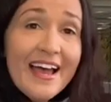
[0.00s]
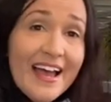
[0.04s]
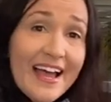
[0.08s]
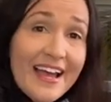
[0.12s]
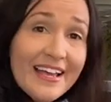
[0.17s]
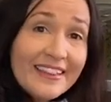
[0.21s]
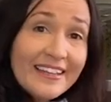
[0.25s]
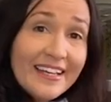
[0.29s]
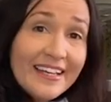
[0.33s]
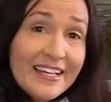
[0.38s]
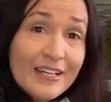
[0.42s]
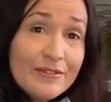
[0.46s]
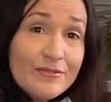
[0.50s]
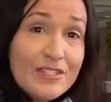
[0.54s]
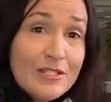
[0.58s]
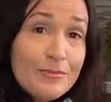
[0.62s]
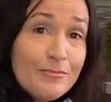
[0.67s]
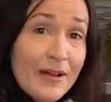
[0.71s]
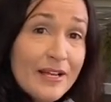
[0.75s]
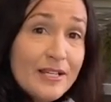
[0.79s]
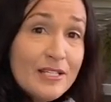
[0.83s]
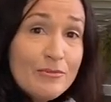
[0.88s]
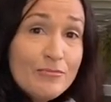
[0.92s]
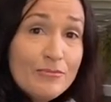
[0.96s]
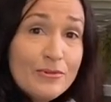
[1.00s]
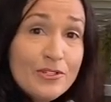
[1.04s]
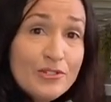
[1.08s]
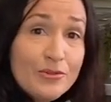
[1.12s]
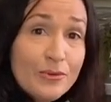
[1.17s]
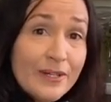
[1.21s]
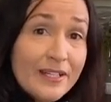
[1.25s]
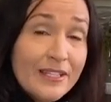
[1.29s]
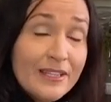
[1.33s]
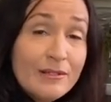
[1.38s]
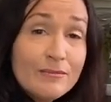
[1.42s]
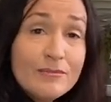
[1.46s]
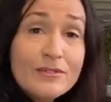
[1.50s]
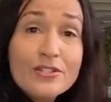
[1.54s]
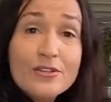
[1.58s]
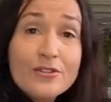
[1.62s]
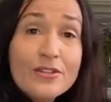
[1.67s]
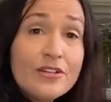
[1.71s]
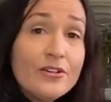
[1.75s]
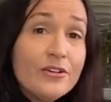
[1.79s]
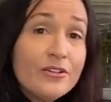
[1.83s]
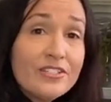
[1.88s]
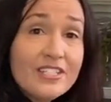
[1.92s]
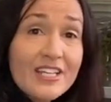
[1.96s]
and they have space between them, so
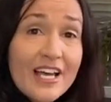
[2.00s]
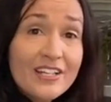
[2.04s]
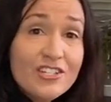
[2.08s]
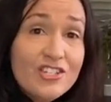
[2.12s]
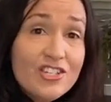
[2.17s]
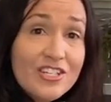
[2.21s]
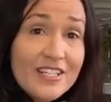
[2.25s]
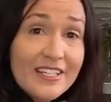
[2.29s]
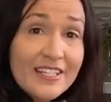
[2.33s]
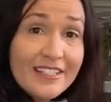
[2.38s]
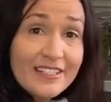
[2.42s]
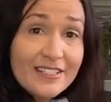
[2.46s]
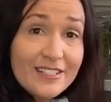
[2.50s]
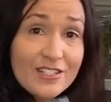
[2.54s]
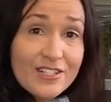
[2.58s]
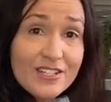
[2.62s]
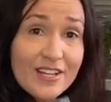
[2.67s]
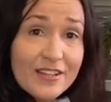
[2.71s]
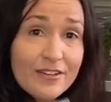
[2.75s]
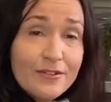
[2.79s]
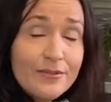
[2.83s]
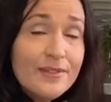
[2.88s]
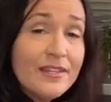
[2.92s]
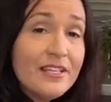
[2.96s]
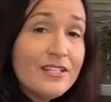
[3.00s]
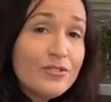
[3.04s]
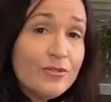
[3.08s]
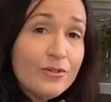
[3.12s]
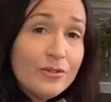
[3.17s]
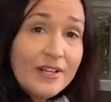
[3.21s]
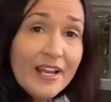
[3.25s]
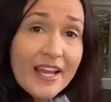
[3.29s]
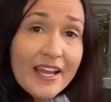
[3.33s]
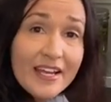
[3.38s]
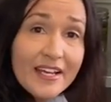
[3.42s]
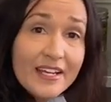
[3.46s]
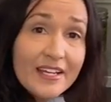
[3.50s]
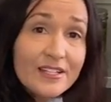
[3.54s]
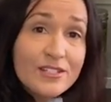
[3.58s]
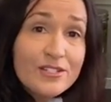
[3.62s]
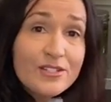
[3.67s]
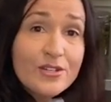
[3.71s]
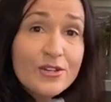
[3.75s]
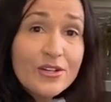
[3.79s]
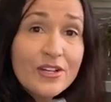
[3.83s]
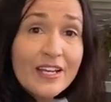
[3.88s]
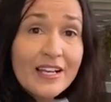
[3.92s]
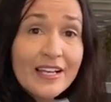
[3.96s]
they're not touching each other and there's good air
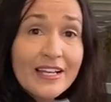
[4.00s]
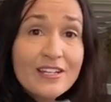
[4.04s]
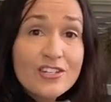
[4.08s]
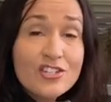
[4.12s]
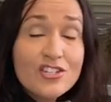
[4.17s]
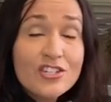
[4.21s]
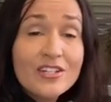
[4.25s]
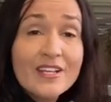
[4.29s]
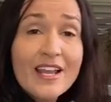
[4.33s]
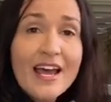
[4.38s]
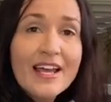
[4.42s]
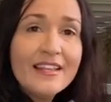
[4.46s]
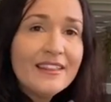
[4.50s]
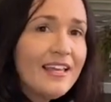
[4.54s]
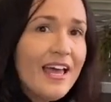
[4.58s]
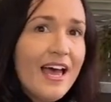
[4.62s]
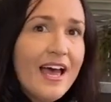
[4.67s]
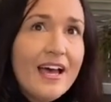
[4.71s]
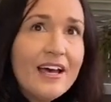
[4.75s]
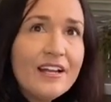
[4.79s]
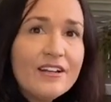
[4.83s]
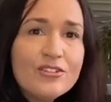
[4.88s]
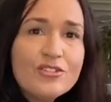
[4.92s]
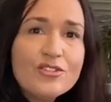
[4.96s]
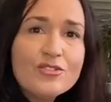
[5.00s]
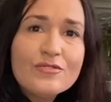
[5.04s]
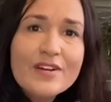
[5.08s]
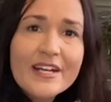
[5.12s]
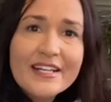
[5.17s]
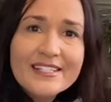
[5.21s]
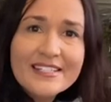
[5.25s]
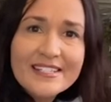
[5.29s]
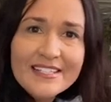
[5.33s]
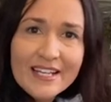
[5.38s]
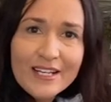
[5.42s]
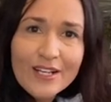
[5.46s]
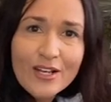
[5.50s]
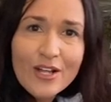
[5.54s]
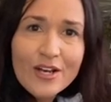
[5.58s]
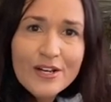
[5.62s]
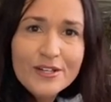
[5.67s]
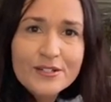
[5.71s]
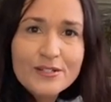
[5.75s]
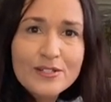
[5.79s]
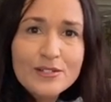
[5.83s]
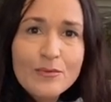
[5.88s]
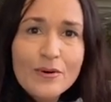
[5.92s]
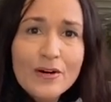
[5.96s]
circulation, and they're out of direct sunlight
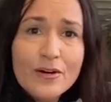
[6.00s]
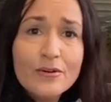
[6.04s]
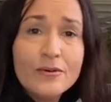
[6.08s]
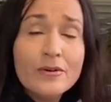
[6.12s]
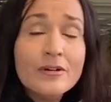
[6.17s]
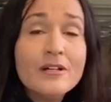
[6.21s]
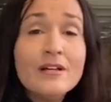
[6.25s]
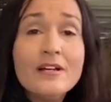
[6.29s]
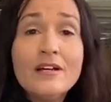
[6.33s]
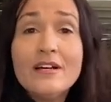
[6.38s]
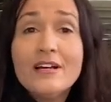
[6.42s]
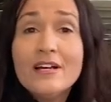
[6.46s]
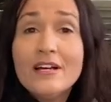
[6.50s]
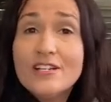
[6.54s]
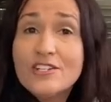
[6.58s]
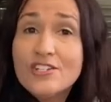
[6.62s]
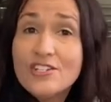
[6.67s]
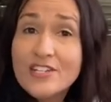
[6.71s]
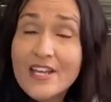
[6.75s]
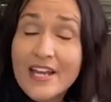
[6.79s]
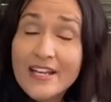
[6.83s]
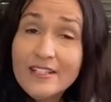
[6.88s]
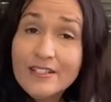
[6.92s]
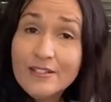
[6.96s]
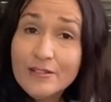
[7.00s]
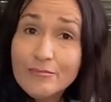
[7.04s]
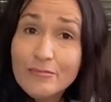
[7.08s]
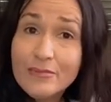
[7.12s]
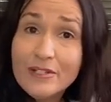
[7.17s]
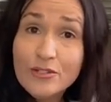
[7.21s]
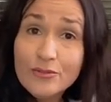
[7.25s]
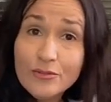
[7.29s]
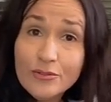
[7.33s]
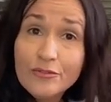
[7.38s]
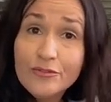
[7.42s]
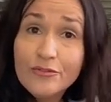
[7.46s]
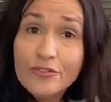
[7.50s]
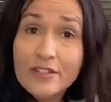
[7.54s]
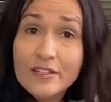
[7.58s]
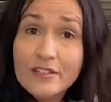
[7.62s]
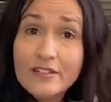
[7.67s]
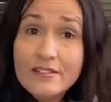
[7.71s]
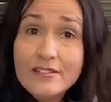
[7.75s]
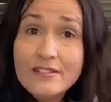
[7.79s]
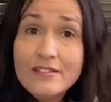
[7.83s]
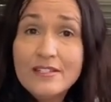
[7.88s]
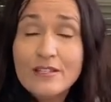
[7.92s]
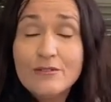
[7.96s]
as well. A shed can be good for
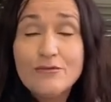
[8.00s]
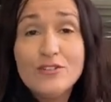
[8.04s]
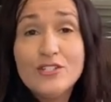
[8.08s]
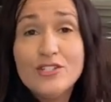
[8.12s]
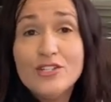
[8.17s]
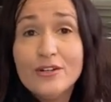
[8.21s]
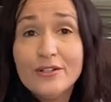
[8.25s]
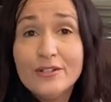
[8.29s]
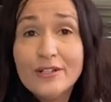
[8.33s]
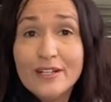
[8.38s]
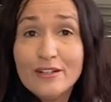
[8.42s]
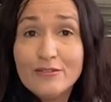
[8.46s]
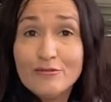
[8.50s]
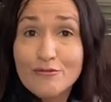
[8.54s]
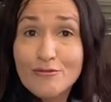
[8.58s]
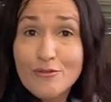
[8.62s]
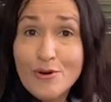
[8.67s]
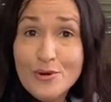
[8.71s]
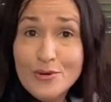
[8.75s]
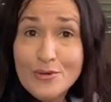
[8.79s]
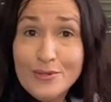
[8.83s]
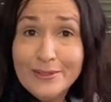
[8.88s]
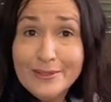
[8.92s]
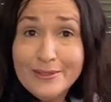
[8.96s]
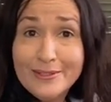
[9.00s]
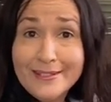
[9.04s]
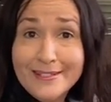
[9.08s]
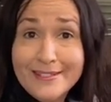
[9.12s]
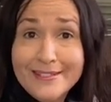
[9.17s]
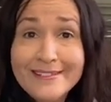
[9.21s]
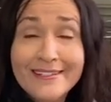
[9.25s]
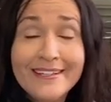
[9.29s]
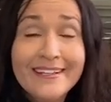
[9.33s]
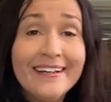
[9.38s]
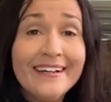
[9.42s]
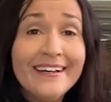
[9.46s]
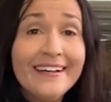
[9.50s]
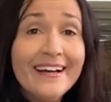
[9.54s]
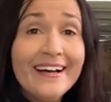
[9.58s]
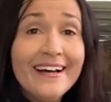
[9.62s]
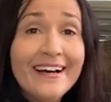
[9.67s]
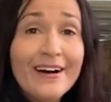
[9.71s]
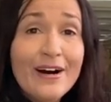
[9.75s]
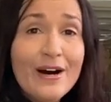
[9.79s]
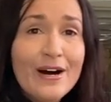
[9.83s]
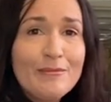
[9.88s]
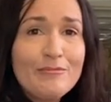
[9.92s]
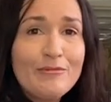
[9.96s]
this if you don't have rodents.
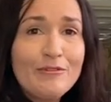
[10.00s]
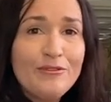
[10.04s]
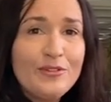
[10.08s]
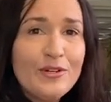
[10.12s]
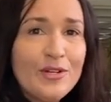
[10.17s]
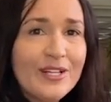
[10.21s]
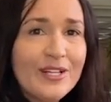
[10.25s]
I prefer to